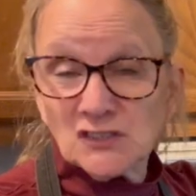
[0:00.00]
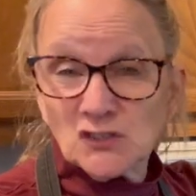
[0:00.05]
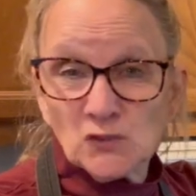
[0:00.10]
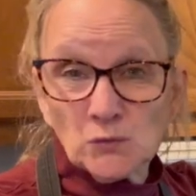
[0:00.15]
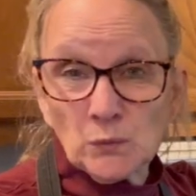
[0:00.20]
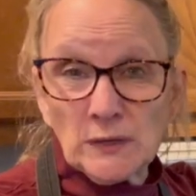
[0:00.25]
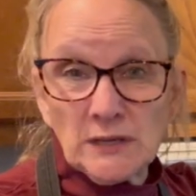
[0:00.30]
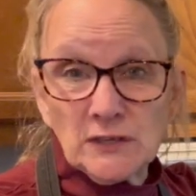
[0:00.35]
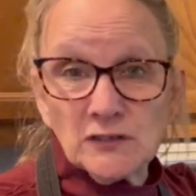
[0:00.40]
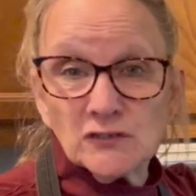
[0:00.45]

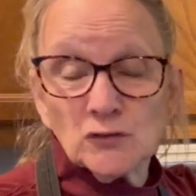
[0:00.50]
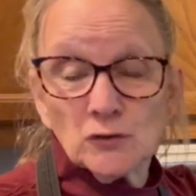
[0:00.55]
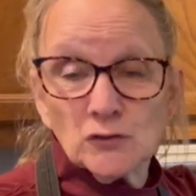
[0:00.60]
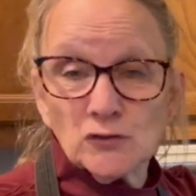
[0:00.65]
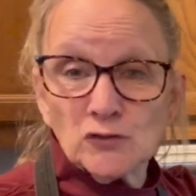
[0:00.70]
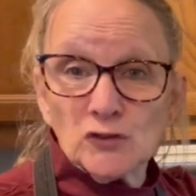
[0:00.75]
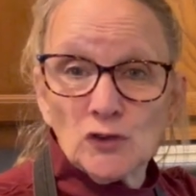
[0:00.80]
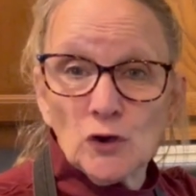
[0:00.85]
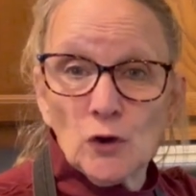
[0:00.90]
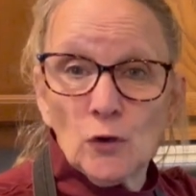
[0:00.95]
weeks or
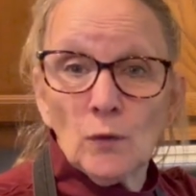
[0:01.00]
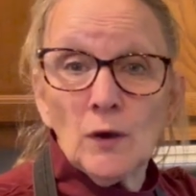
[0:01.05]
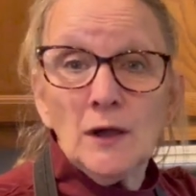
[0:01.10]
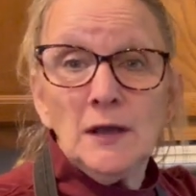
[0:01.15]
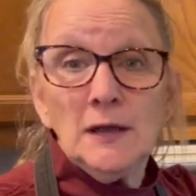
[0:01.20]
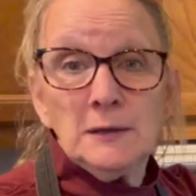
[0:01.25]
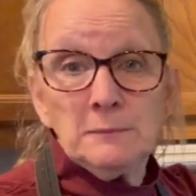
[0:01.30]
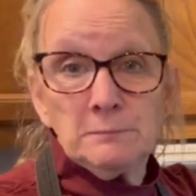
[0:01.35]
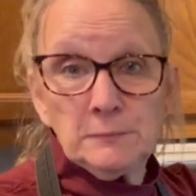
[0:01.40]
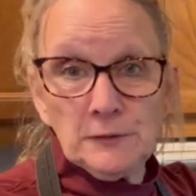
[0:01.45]
so
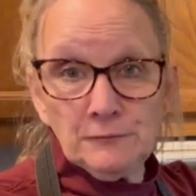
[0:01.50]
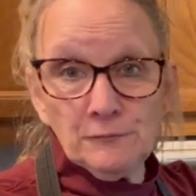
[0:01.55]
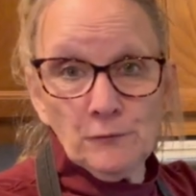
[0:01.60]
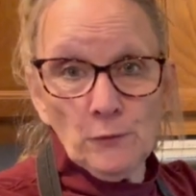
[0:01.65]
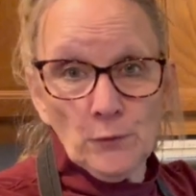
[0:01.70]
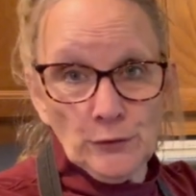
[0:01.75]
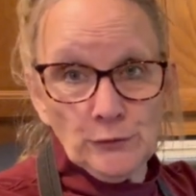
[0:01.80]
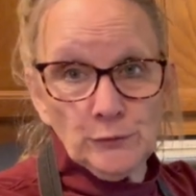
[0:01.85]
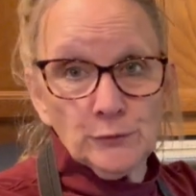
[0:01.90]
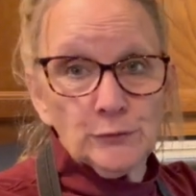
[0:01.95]
before
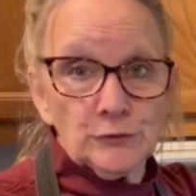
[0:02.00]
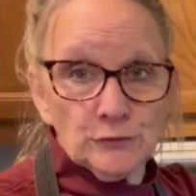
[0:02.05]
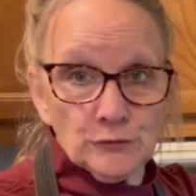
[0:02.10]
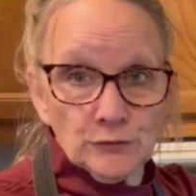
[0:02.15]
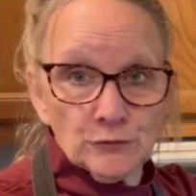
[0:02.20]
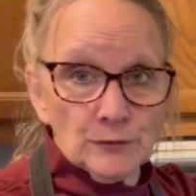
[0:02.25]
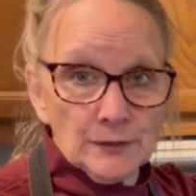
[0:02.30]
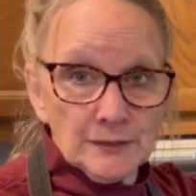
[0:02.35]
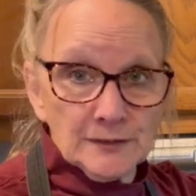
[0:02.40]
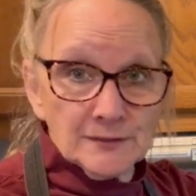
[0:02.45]
you can
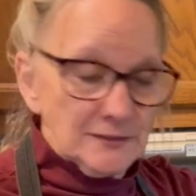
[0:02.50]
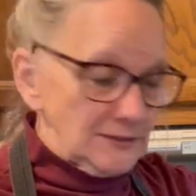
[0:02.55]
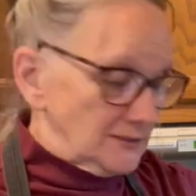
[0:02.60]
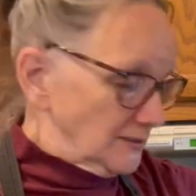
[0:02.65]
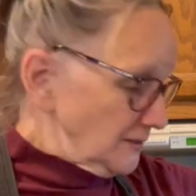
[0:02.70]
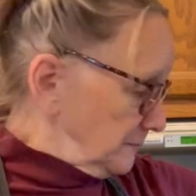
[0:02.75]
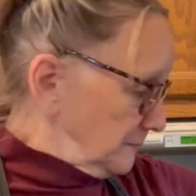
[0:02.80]
drink this.